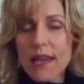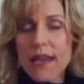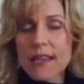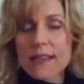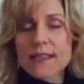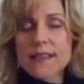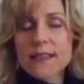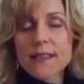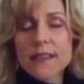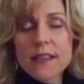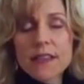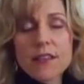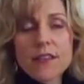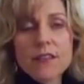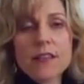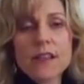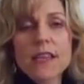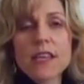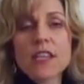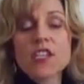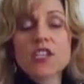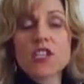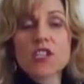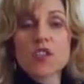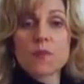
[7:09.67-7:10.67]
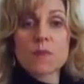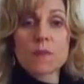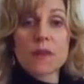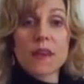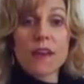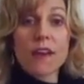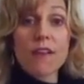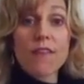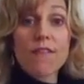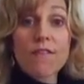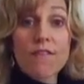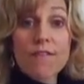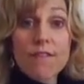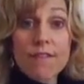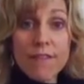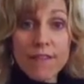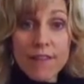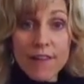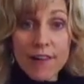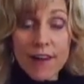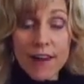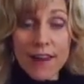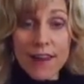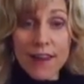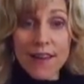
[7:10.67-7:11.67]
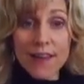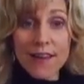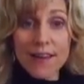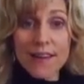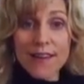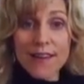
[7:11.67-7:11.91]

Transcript: It's literally just being free,